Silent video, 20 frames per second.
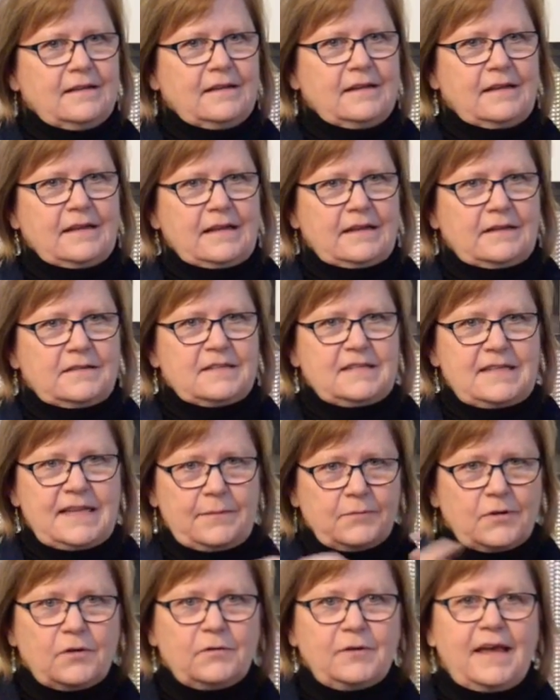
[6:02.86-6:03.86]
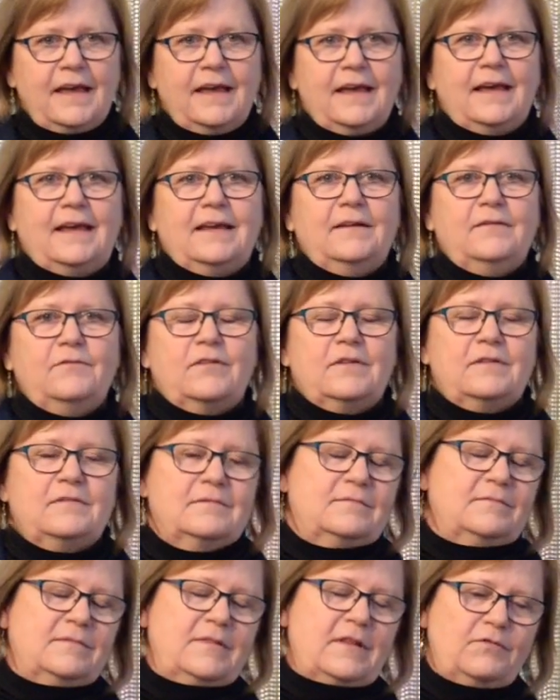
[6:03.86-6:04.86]
it seemed okay
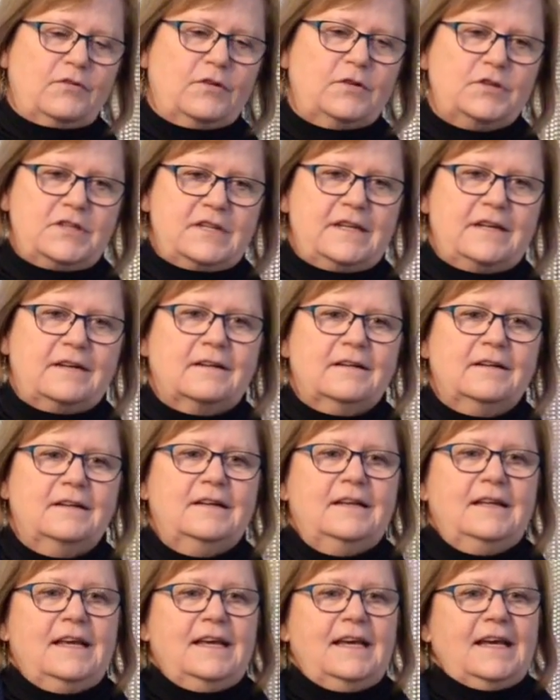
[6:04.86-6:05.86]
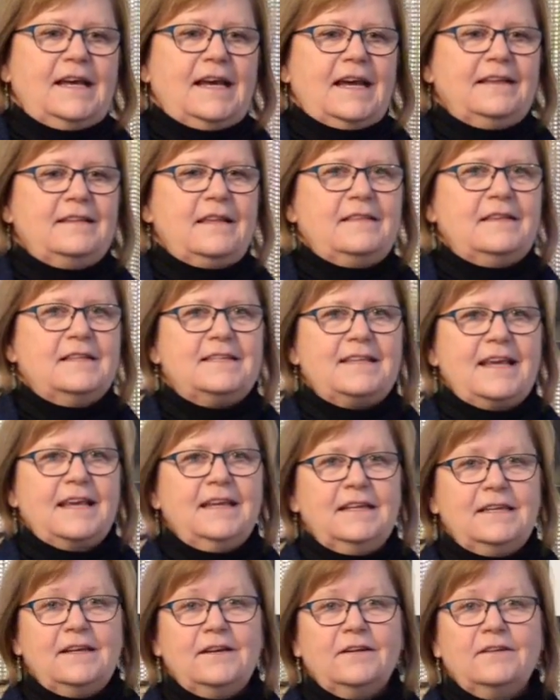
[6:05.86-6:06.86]
for the first year. And then the
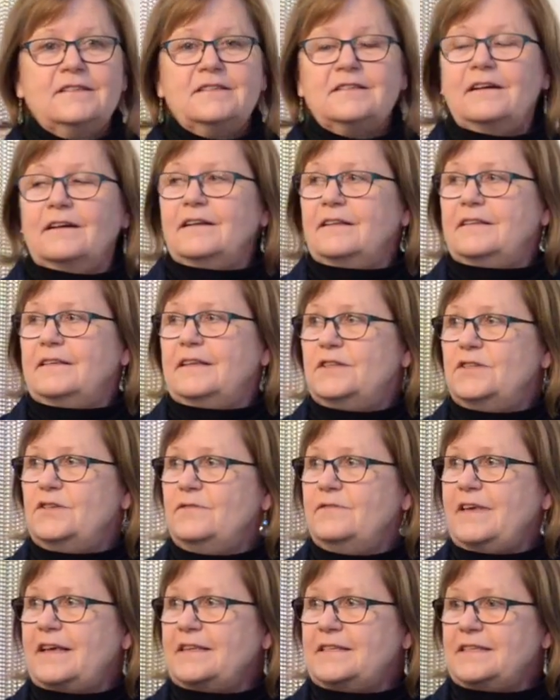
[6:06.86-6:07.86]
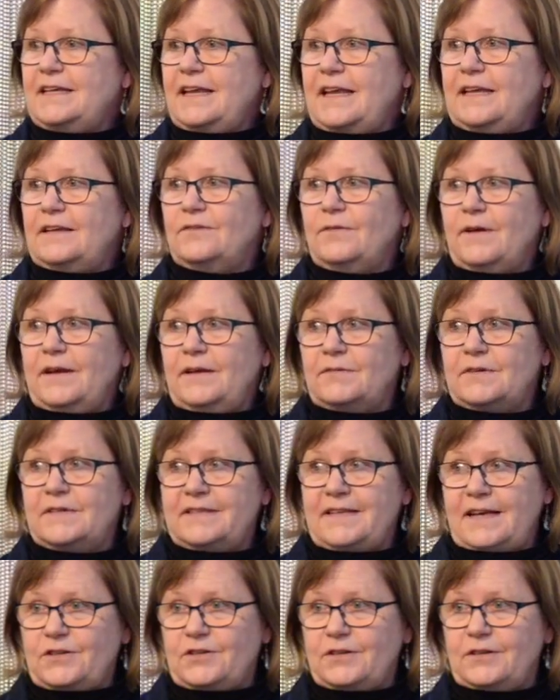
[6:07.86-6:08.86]
second year started the 2008 Great
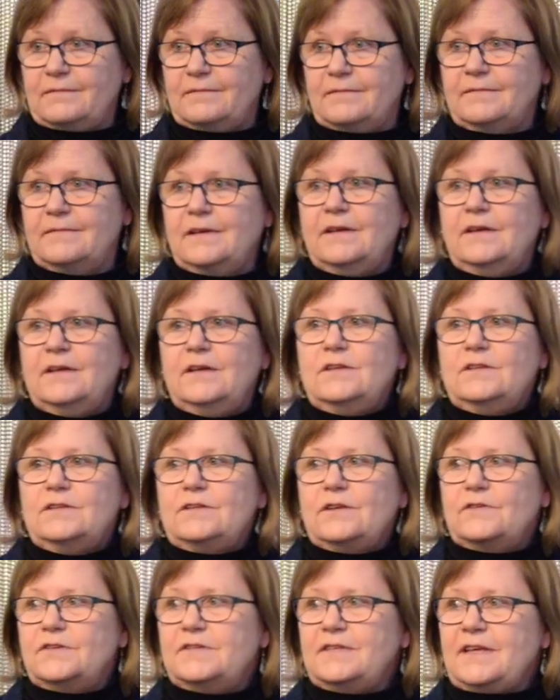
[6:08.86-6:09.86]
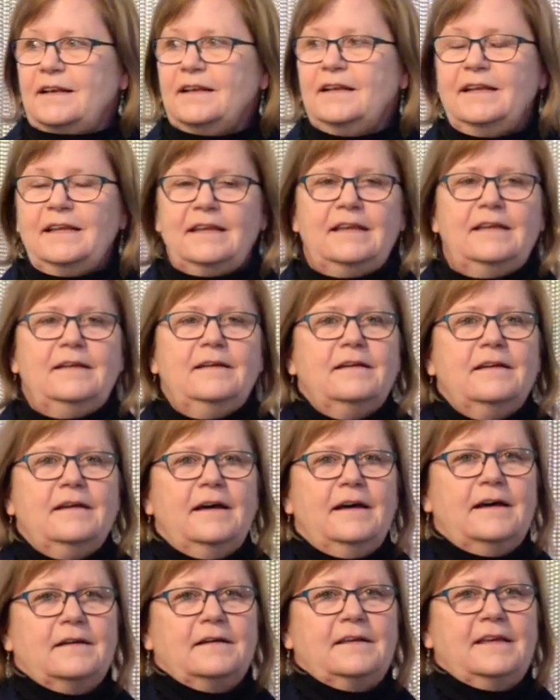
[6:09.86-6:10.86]
Recession. So suddenly
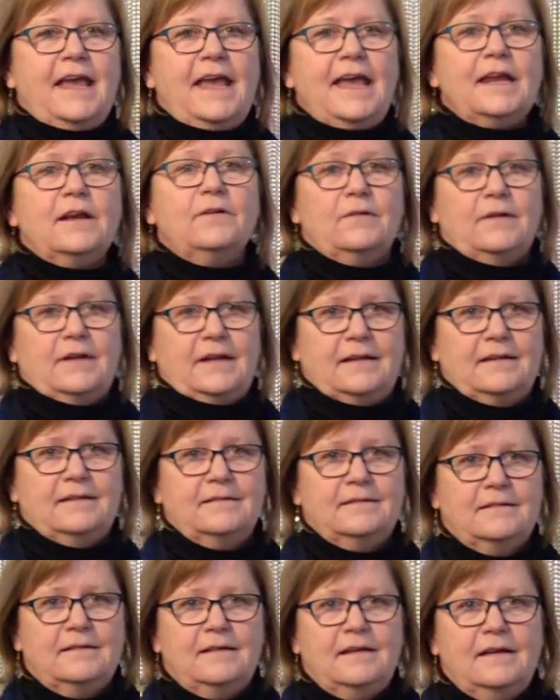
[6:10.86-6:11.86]
catering